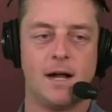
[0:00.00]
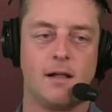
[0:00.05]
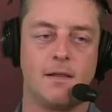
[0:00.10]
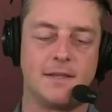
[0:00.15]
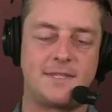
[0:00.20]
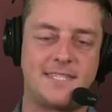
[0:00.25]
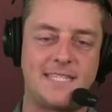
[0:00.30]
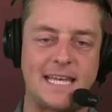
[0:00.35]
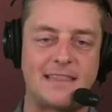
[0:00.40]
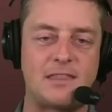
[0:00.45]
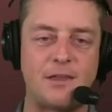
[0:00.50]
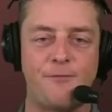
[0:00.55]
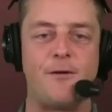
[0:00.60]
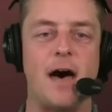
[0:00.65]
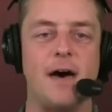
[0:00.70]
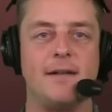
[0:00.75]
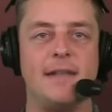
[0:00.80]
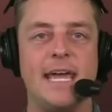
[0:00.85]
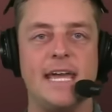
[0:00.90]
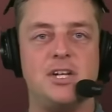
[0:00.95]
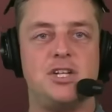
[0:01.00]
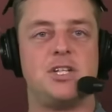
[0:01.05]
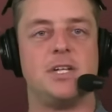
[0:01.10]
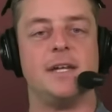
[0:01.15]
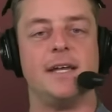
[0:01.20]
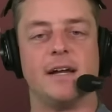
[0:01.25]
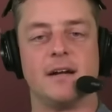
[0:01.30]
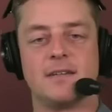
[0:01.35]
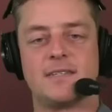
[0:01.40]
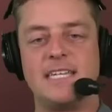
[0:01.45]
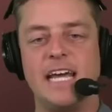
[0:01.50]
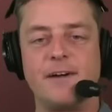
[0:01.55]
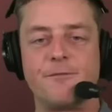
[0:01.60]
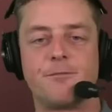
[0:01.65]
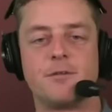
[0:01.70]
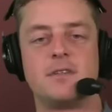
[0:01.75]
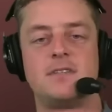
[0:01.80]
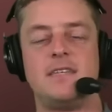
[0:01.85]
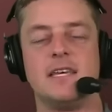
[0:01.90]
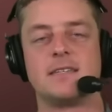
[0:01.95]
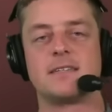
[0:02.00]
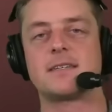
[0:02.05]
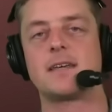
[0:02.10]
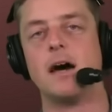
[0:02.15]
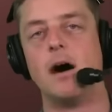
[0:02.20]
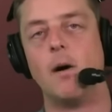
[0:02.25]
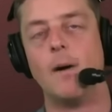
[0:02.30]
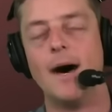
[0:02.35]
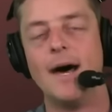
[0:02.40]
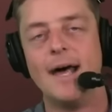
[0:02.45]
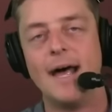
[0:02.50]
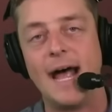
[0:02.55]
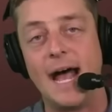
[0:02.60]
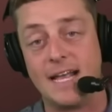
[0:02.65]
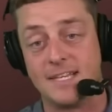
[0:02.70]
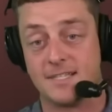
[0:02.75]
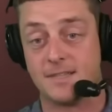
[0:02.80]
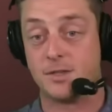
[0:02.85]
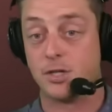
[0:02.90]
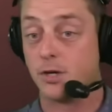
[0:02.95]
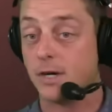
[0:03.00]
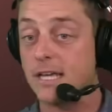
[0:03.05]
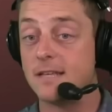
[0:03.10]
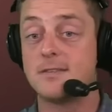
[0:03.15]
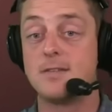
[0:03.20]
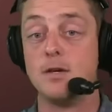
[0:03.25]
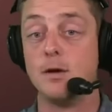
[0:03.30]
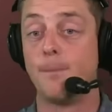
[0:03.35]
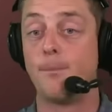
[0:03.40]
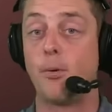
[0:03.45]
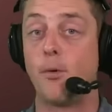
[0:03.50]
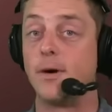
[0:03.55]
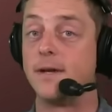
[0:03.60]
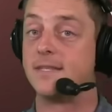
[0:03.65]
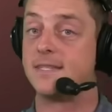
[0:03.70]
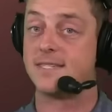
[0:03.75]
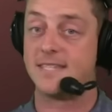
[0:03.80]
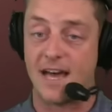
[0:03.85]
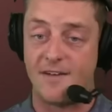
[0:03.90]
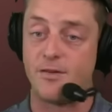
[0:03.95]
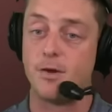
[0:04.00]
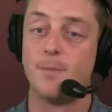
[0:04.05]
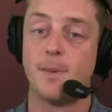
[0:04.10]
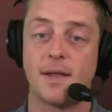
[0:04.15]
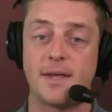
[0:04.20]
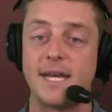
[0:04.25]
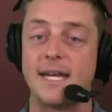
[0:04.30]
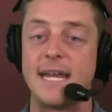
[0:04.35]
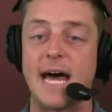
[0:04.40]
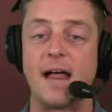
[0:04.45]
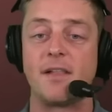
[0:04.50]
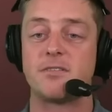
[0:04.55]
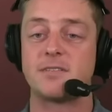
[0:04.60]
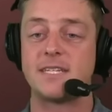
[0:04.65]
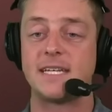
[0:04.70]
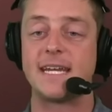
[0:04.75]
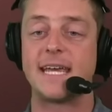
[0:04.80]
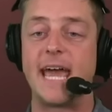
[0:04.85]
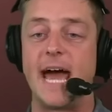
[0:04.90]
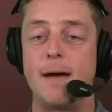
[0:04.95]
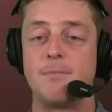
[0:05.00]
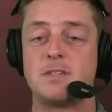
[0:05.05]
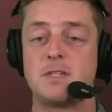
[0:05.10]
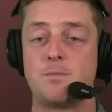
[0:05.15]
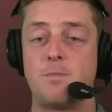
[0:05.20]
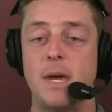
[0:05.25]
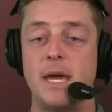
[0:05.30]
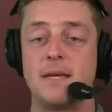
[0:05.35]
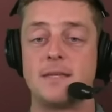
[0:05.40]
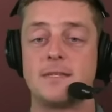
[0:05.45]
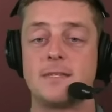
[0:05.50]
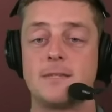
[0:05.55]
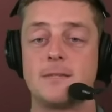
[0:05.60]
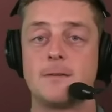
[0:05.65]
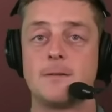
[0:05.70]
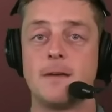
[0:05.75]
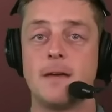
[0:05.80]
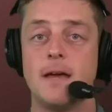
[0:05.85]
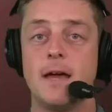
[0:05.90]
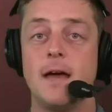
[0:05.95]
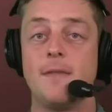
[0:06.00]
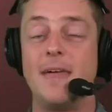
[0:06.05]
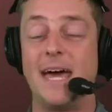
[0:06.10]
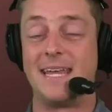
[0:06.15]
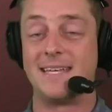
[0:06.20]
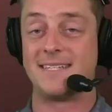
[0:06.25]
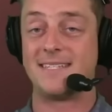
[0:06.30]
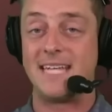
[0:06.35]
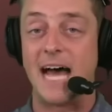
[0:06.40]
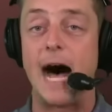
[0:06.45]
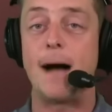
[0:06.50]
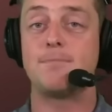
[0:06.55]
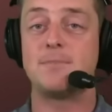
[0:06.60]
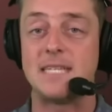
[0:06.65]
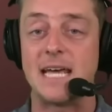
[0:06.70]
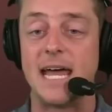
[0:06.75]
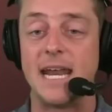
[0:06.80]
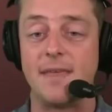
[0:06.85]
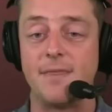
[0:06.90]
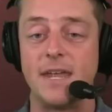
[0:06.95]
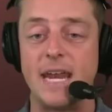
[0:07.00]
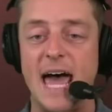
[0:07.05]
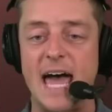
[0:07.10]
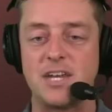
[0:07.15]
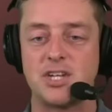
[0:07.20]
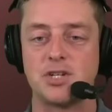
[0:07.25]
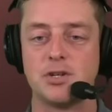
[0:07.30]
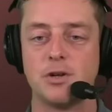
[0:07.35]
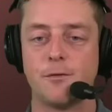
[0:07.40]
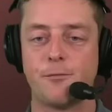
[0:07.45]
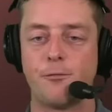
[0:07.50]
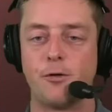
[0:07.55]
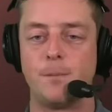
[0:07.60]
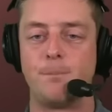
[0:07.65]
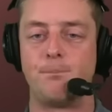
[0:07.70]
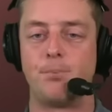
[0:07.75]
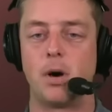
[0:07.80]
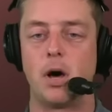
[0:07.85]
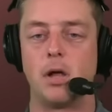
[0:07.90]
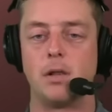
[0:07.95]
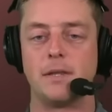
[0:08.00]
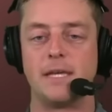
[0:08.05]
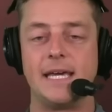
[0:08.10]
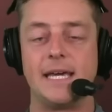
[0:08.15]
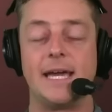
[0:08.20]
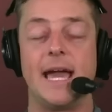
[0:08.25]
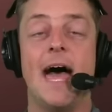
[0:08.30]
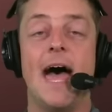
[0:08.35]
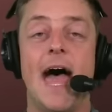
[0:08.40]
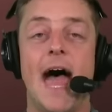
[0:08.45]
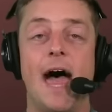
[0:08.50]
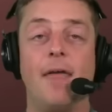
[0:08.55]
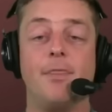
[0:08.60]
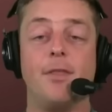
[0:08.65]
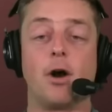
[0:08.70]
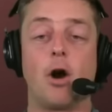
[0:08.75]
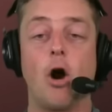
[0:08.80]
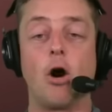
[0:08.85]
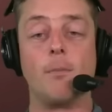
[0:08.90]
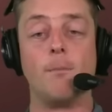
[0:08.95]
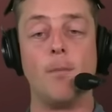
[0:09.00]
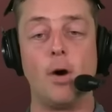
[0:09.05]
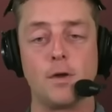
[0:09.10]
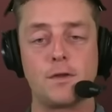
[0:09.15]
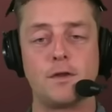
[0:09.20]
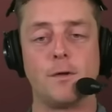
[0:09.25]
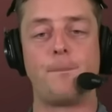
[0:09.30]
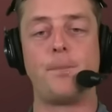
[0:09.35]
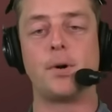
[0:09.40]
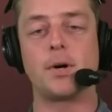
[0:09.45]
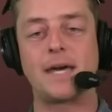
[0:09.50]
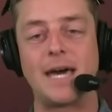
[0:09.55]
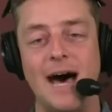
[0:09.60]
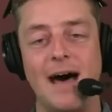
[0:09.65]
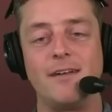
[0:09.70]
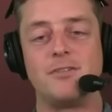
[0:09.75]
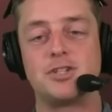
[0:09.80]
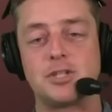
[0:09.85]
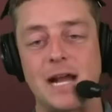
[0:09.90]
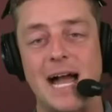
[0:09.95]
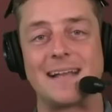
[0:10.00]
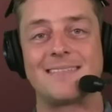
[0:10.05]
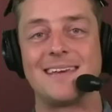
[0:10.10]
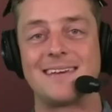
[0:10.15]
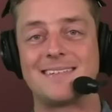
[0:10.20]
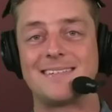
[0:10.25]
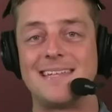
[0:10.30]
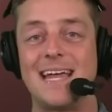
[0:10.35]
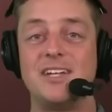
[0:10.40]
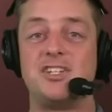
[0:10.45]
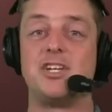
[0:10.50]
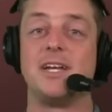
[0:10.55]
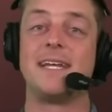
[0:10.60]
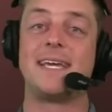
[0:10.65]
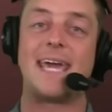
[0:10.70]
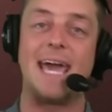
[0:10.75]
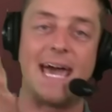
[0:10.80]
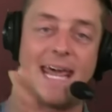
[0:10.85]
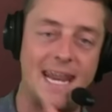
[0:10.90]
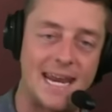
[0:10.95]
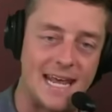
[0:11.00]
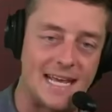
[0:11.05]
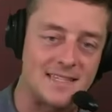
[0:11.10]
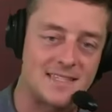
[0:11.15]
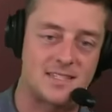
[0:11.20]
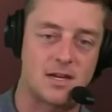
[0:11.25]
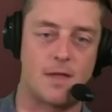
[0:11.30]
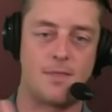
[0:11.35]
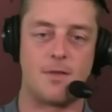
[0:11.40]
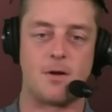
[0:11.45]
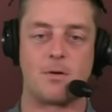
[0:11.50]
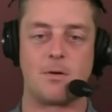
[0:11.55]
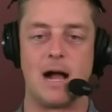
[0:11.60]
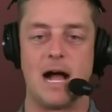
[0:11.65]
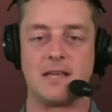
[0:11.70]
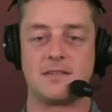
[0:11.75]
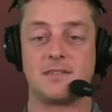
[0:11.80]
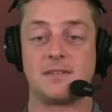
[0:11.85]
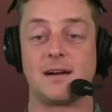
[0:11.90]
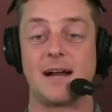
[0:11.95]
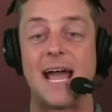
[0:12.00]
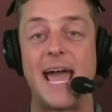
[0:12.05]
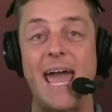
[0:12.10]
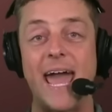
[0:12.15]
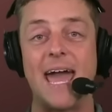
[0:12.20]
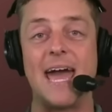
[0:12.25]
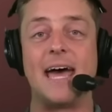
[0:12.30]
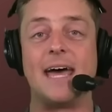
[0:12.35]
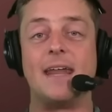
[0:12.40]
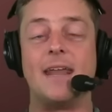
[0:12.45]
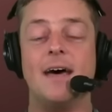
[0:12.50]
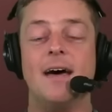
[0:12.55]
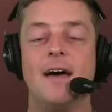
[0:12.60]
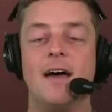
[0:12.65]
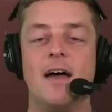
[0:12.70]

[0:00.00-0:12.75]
Let's set the foundation here. San Francisco has thirty-two point seven million dollars in cap space. That is top ten in the National Football League, and there are multiple contract extension candidates on the roster, and